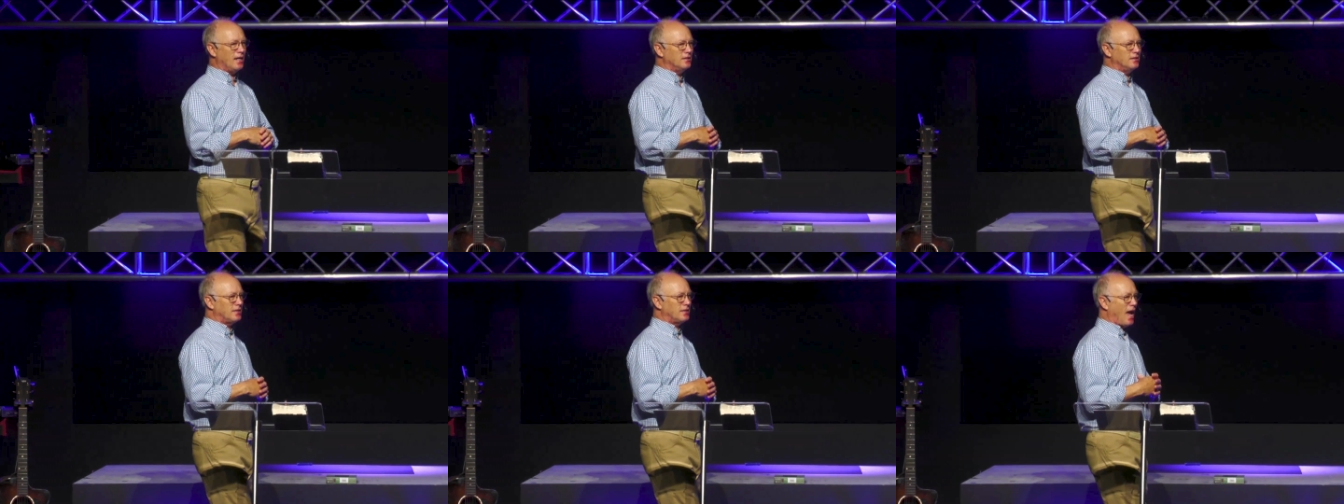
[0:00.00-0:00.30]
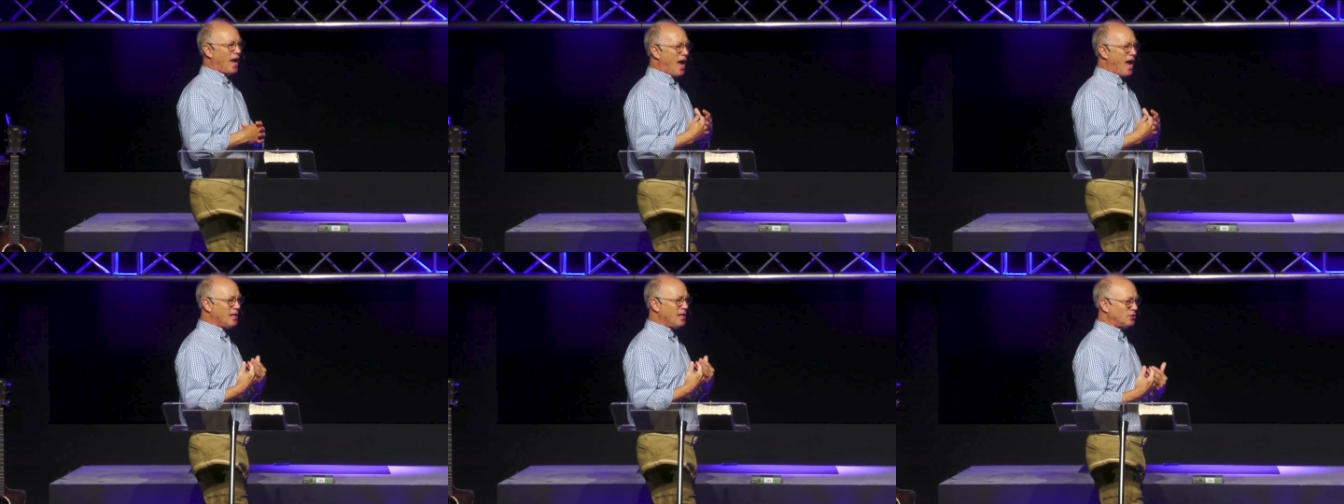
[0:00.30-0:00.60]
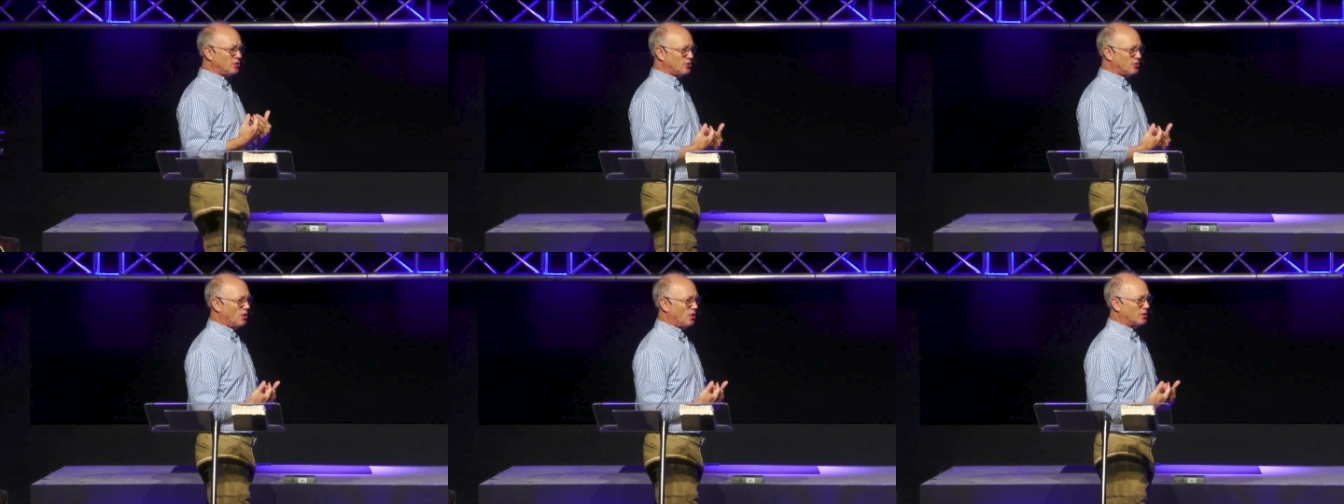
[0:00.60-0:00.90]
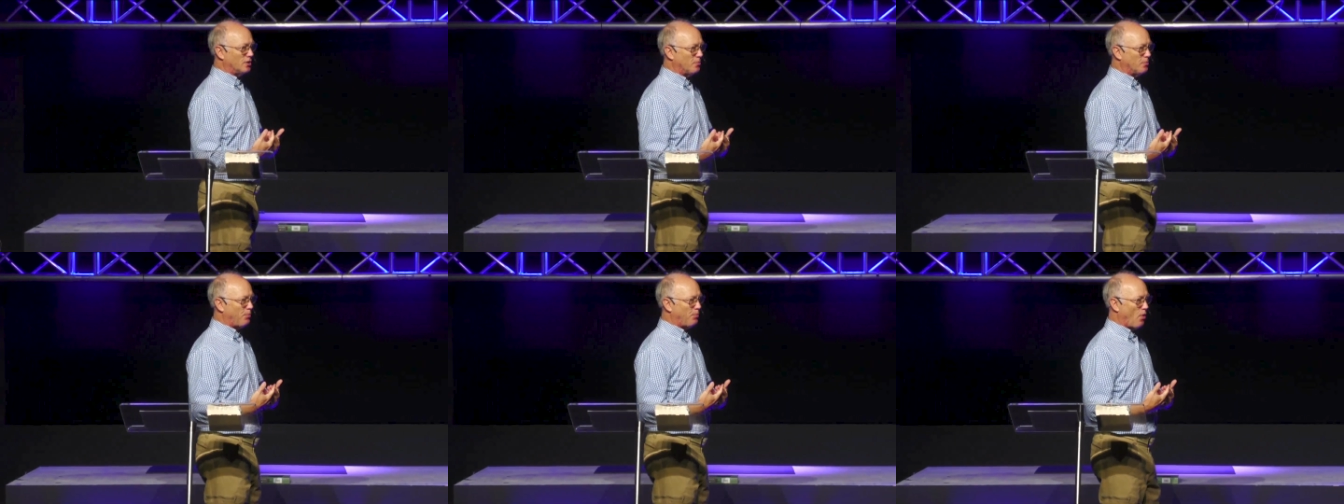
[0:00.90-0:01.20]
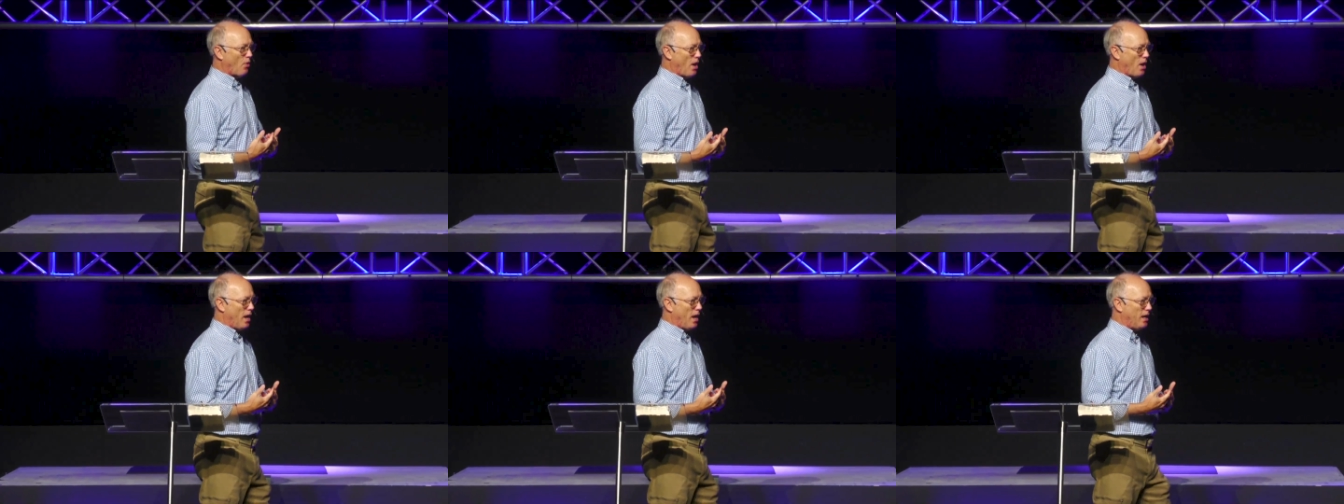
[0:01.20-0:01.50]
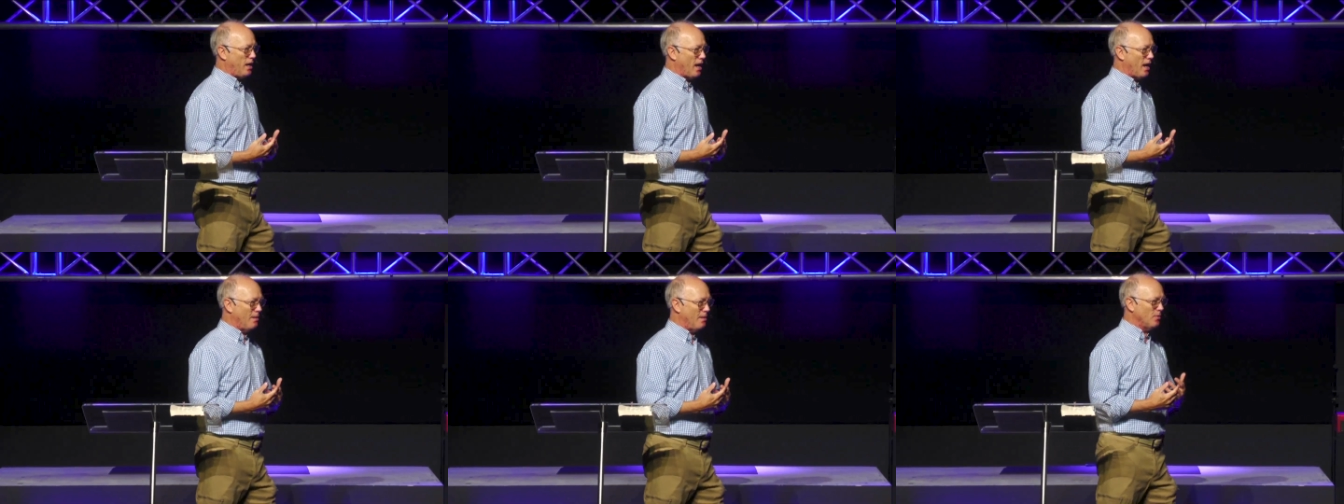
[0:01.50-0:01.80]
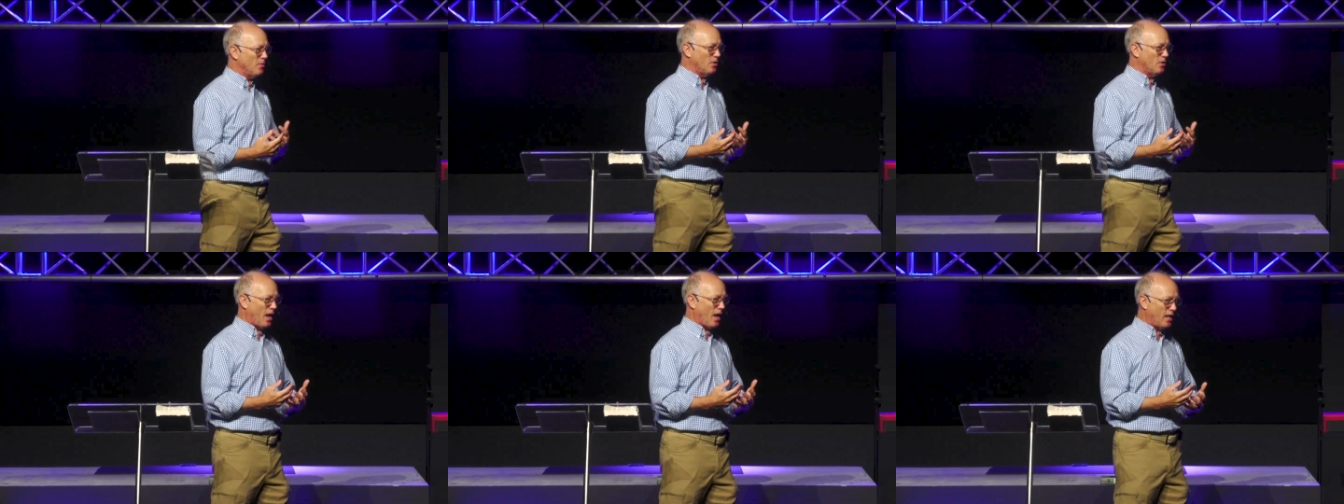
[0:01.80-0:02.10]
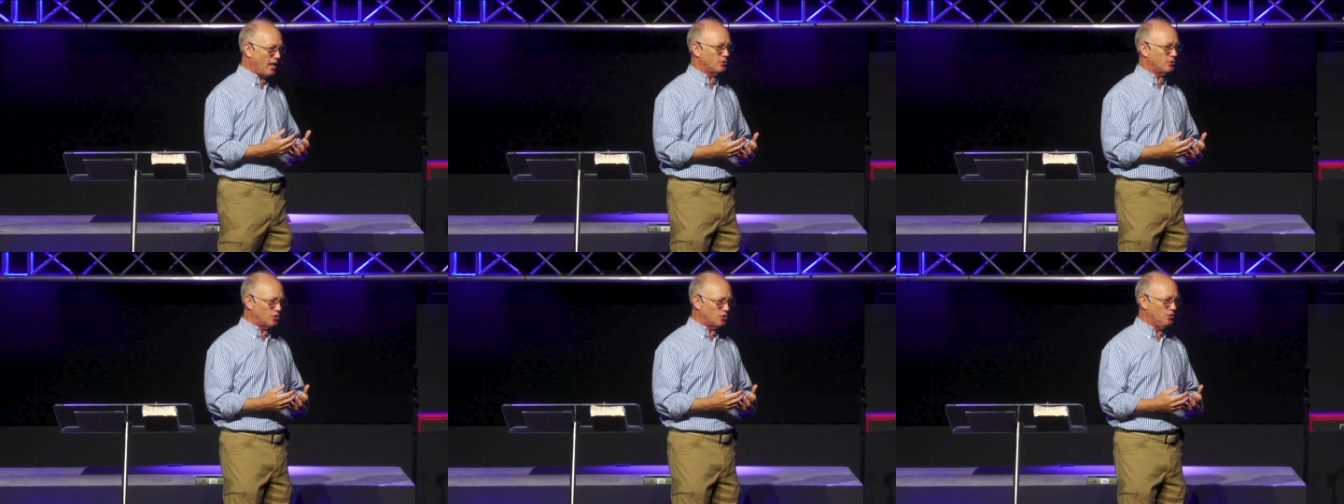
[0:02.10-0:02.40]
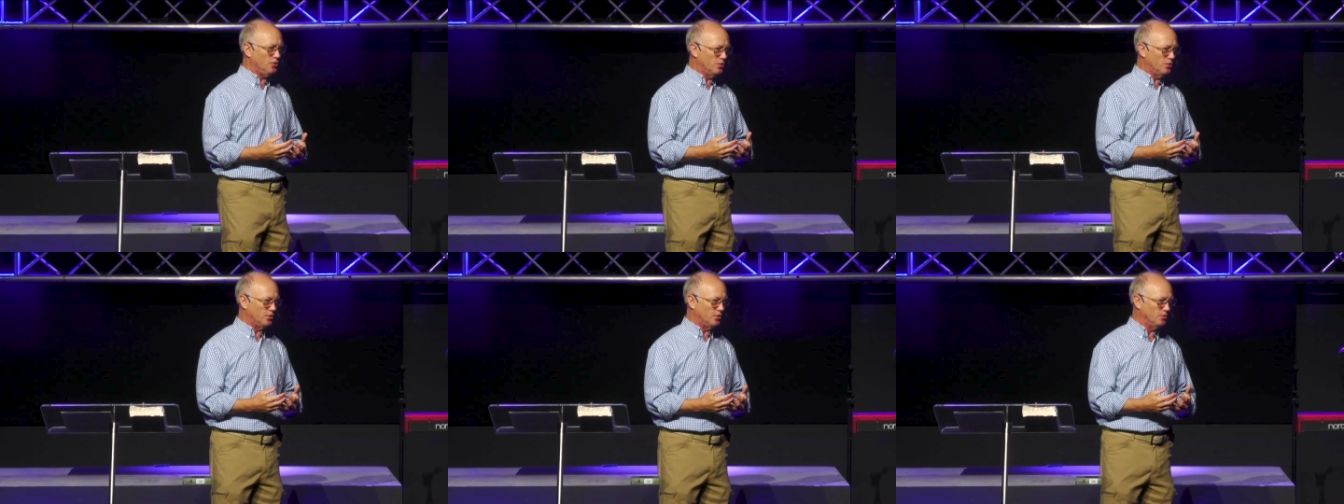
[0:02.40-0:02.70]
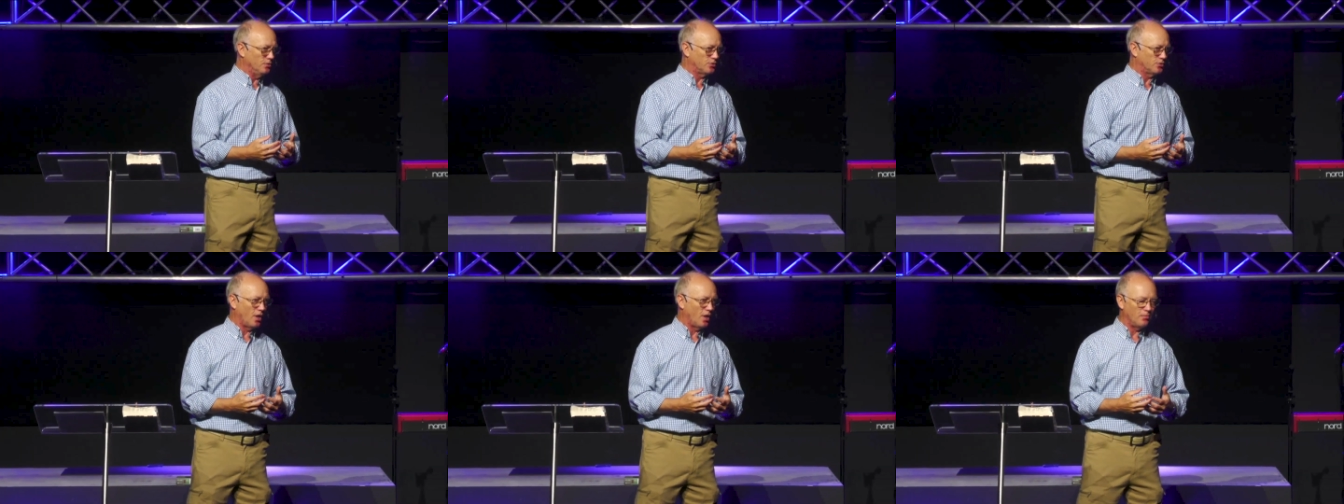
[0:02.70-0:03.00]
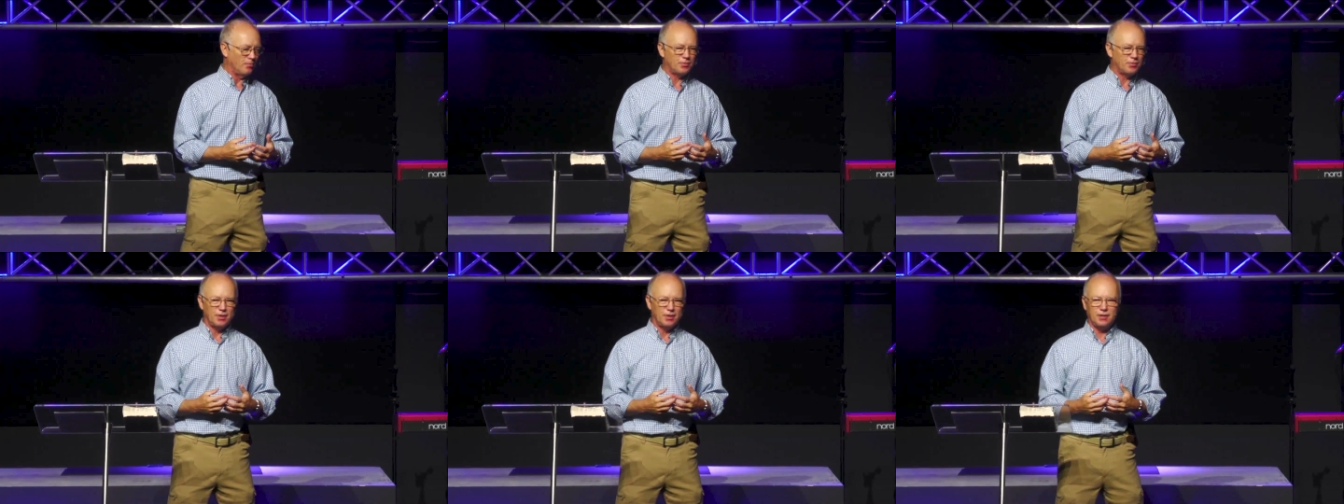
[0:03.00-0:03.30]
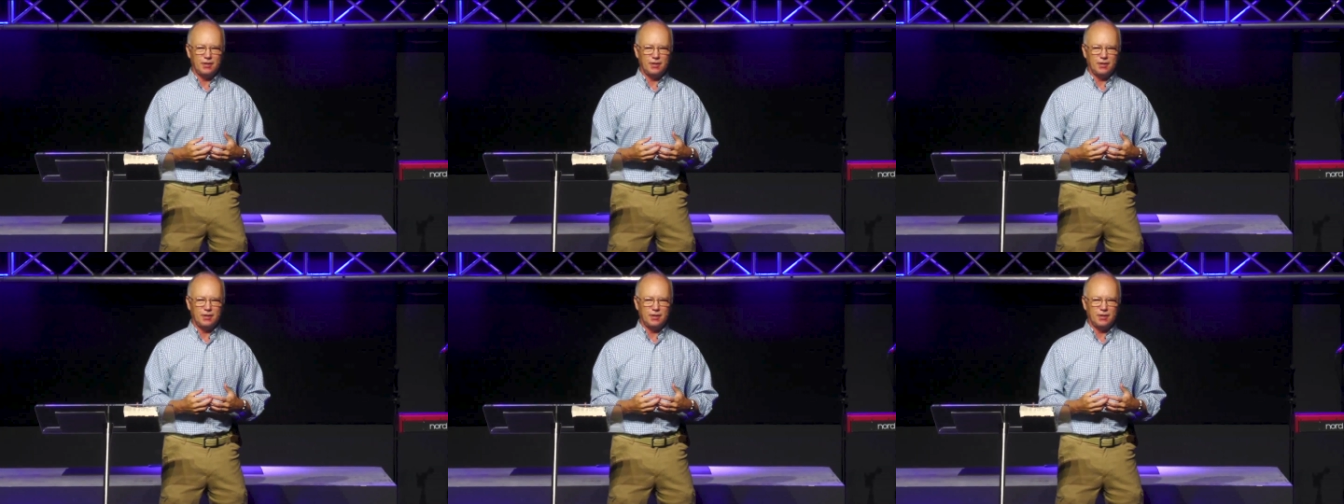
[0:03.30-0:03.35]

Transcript: I start to pray, I'm going to ask you to do something.